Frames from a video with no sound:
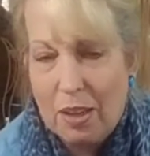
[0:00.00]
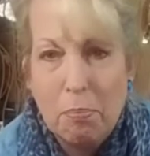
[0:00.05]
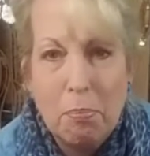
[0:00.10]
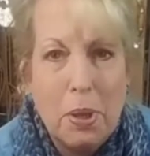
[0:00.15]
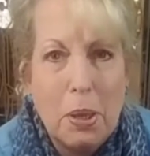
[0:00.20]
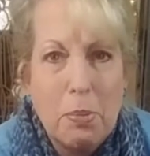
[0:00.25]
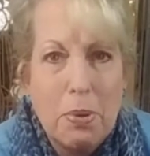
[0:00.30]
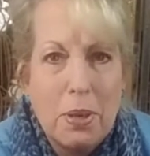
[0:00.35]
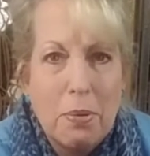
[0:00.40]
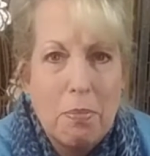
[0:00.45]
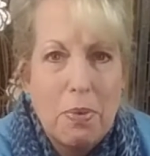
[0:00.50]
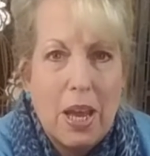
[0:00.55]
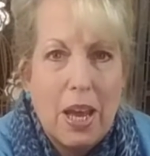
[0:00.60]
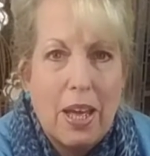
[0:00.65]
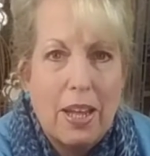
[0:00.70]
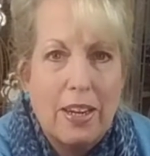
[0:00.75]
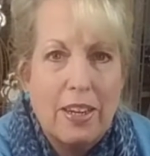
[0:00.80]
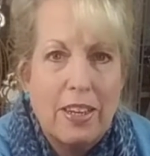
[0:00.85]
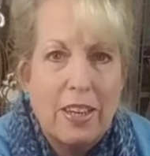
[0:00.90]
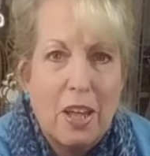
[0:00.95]
maybe
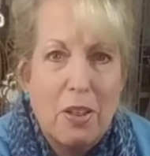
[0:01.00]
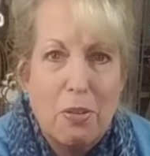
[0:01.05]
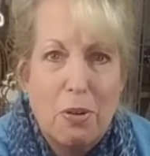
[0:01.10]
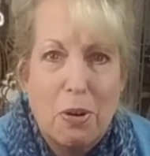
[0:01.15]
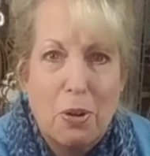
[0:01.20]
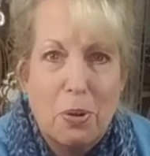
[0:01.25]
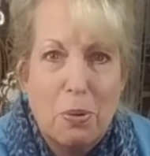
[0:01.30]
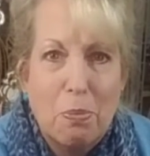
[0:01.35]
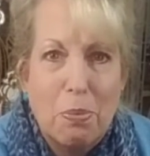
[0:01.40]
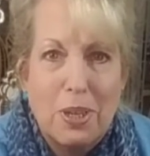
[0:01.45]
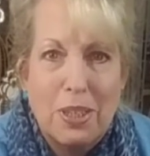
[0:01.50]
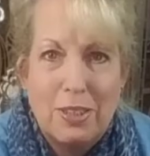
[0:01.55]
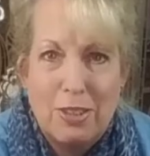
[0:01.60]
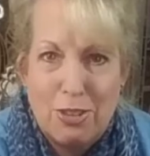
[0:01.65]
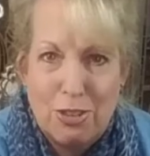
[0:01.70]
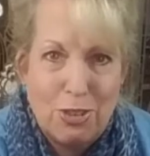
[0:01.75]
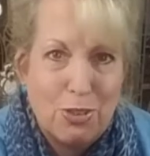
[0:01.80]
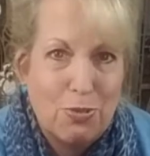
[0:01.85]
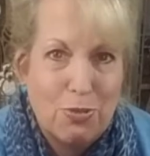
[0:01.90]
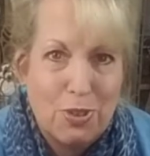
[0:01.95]
add another little
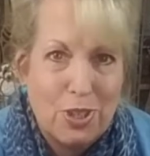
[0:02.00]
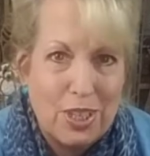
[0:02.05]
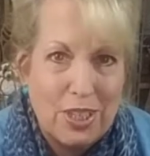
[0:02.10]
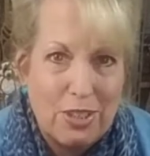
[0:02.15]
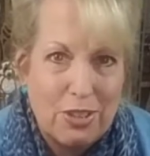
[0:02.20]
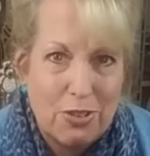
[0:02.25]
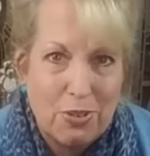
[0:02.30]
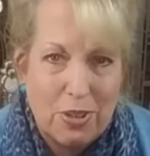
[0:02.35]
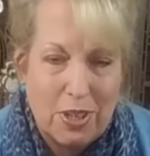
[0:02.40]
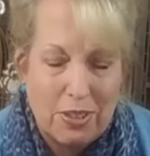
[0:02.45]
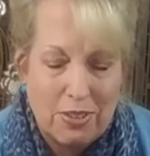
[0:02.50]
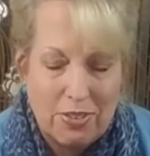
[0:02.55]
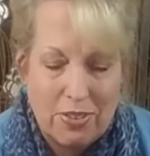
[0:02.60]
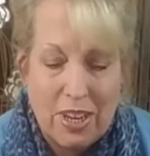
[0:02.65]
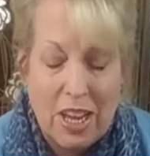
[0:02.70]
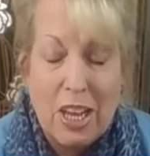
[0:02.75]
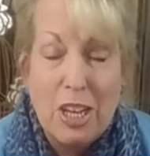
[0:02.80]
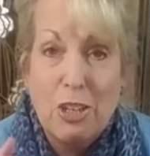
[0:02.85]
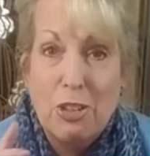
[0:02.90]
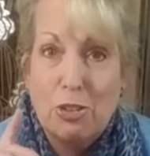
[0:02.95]
button just for interest.
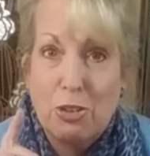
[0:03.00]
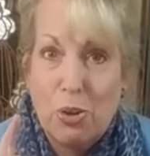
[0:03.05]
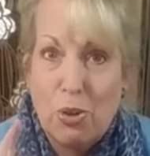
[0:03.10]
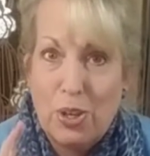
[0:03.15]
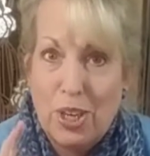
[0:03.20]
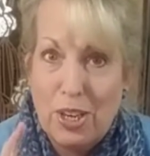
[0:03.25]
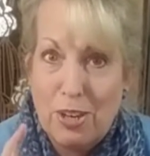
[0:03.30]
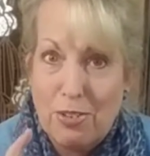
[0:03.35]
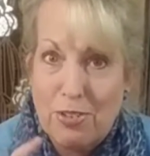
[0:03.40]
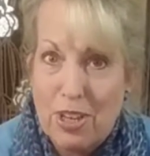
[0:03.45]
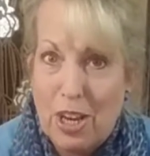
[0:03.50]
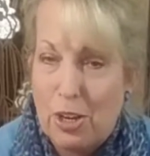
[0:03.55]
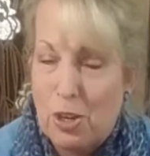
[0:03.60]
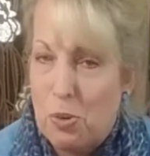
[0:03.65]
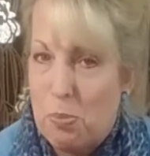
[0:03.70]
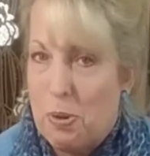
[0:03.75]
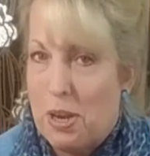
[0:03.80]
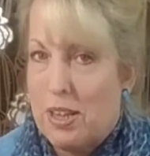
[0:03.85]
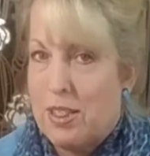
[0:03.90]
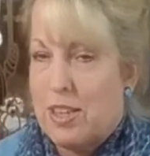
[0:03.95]
So here's how
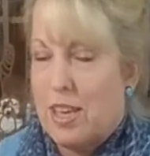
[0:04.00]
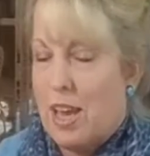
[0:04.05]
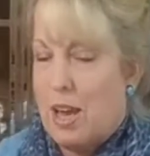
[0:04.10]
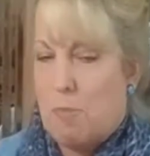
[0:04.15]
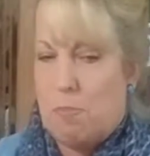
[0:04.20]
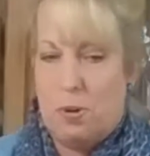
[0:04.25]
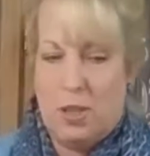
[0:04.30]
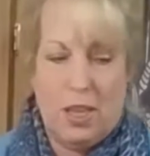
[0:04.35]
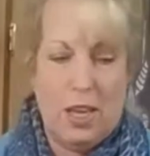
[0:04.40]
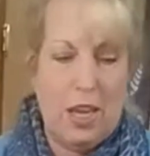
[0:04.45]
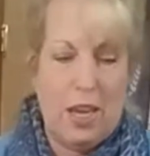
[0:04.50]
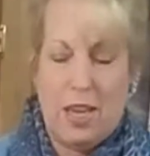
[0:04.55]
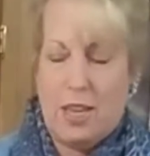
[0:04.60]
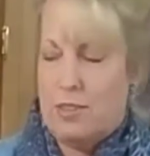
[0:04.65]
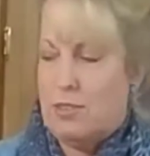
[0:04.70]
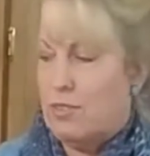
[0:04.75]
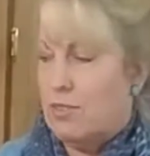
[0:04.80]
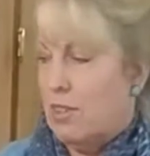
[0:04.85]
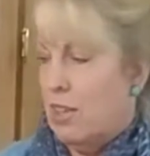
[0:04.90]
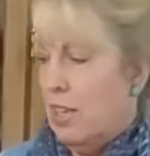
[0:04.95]
you make the
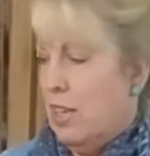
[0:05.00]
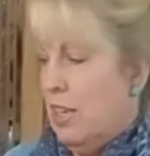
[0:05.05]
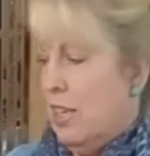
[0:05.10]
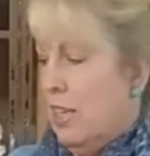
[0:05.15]
appliques.